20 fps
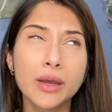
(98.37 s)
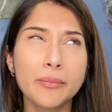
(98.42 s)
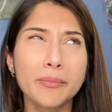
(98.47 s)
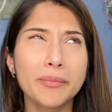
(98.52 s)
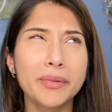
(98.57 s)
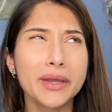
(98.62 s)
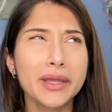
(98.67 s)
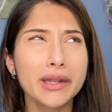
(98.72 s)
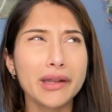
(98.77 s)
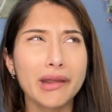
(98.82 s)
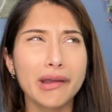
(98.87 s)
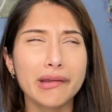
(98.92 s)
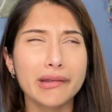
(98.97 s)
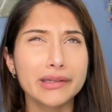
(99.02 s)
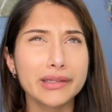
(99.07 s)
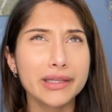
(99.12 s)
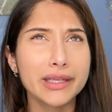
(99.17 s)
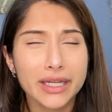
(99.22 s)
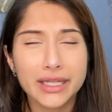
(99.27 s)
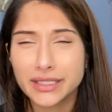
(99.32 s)
but
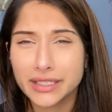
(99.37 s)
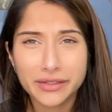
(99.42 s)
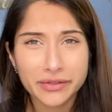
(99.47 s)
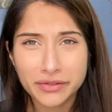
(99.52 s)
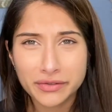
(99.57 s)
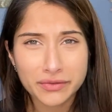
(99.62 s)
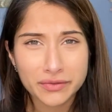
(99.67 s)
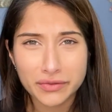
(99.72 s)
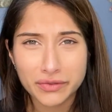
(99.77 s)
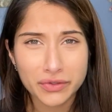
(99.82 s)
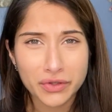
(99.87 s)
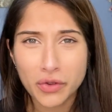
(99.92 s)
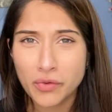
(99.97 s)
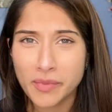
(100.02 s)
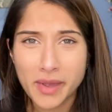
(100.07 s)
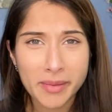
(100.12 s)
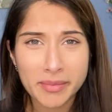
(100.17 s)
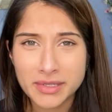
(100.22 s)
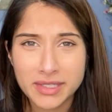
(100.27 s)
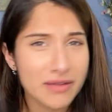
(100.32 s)
can I tell you, no
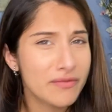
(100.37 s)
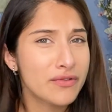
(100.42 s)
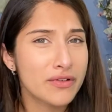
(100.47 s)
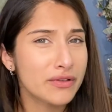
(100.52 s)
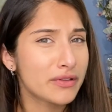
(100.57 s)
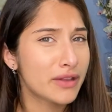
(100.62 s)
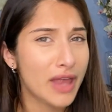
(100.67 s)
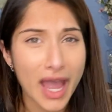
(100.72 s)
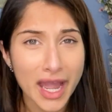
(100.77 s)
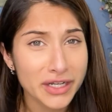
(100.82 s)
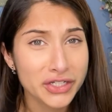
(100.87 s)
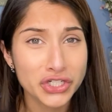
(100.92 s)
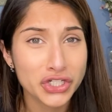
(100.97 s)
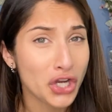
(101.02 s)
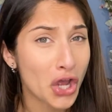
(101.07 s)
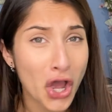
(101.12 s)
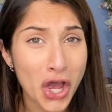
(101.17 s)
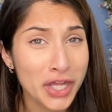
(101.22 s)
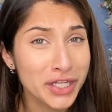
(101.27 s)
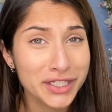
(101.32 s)
babies ever latched
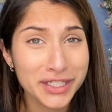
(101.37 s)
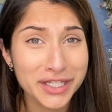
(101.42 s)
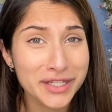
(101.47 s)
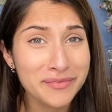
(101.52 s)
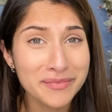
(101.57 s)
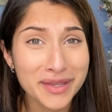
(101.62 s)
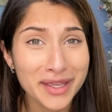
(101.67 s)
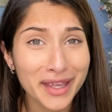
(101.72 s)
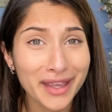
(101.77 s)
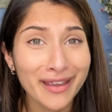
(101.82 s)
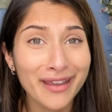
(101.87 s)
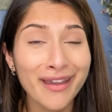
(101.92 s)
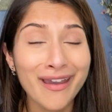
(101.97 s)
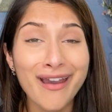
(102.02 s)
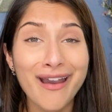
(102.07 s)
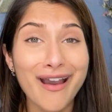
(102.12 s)
onto me.